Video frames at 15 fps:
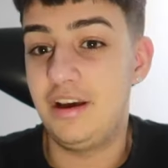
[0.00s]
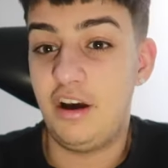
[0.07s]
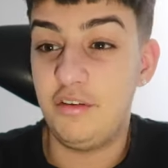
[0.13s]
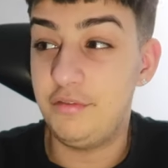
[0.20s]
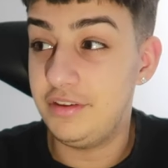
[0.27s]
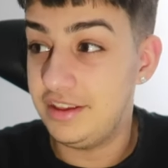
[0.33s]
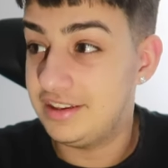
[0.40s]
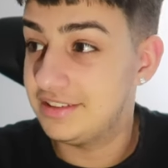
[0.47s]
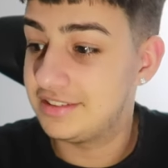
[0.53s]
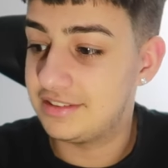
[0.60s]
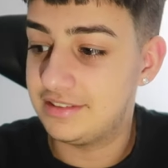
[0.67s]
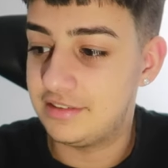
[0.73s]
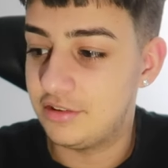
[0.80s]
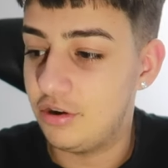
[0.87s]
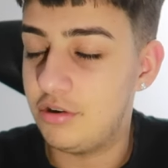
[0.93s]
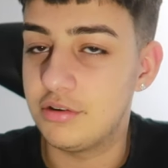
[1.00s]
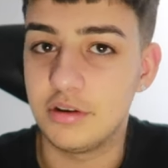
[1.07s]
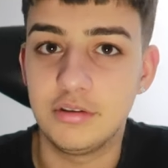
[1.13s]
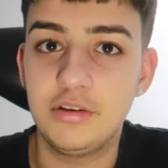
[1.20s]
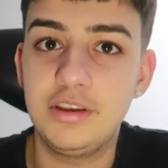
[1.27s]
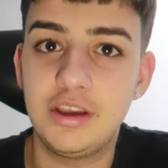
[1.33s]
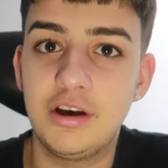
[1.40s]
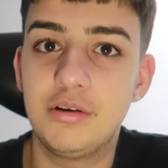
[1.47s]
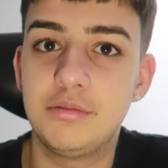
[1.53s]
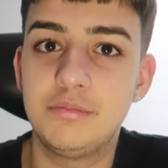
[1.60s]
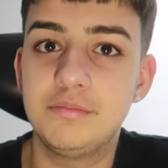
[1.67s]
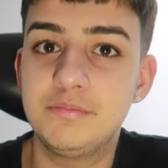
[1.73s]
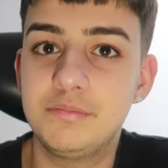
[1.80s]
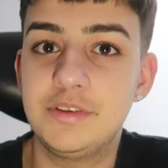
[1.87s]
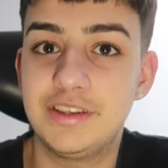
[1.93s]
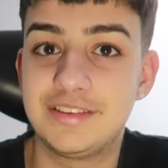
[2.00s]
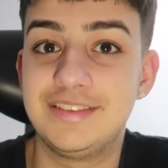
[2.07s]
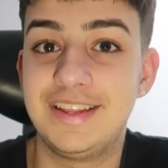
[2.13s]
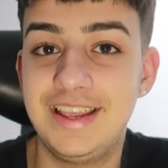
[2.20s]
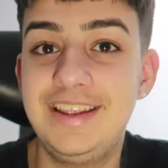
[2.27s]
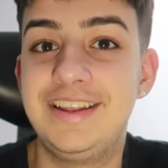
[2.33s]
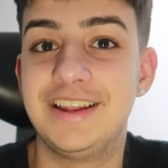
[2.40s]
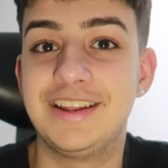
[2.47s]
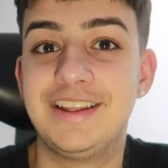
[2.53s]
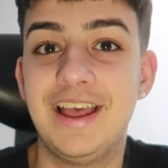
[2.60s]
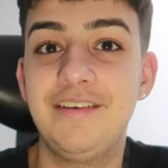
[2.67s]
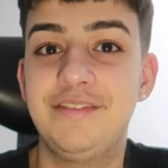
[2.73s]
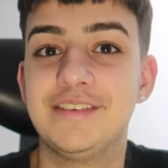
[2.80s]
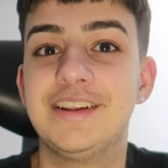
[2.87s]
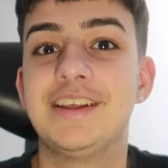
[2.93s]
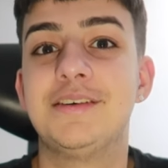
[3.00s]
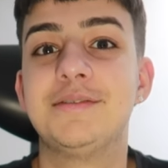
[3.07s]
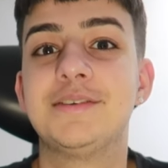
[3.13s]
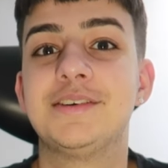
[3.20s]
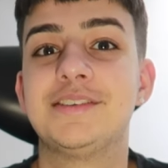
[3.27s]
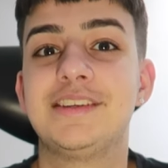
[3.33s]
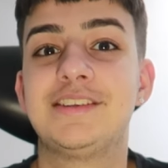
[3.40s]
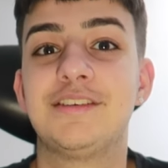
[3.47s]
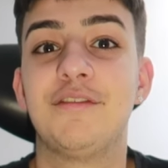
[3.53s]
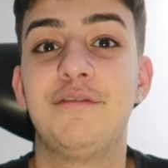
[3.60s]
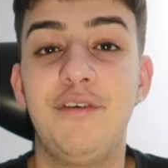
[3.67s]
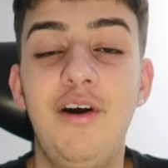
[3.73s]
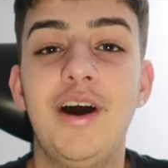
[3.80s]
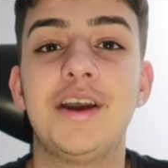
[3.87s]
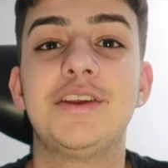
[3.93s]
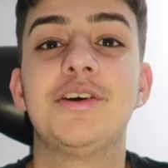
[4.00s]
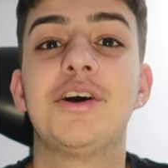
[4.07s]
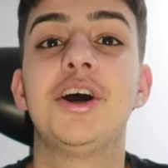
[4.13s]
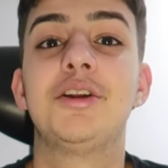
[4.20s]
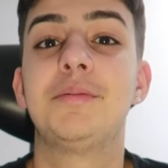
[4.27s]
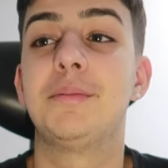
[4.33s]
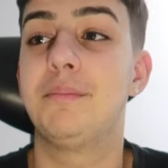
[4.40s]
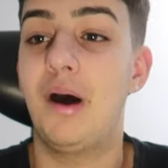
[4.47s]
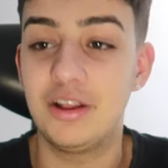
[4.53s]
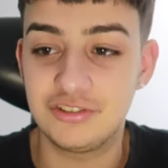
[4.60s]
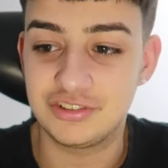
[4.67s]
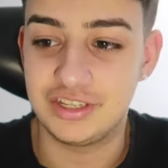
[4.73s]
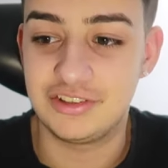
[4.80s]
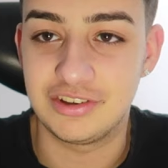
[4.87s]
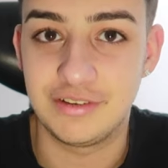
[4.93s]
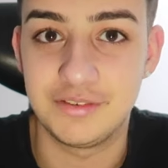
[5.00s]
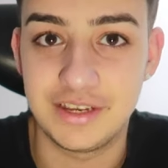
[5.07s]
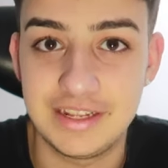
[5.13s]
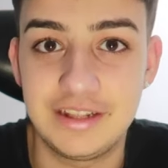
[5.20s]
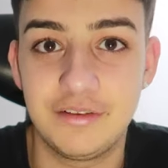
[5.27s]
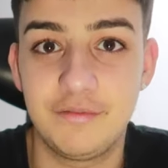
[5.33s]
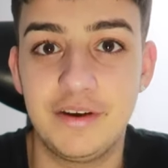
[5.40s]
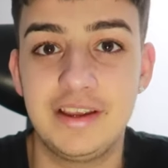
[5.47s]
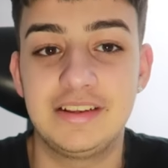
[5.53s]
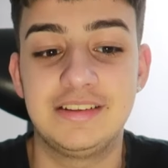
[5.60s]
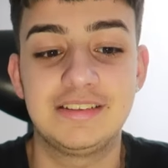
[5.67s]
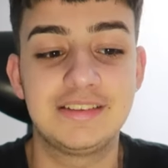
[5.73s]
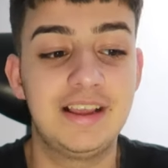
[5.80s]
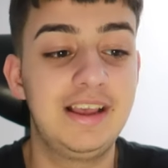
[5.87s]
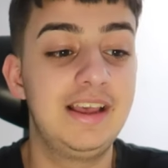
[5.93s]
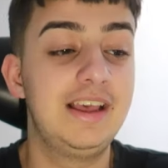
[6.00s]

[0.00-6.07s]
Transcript: I think in this scenario, ego is needed definitely because it's a fight. You're going to be punching each other in the face.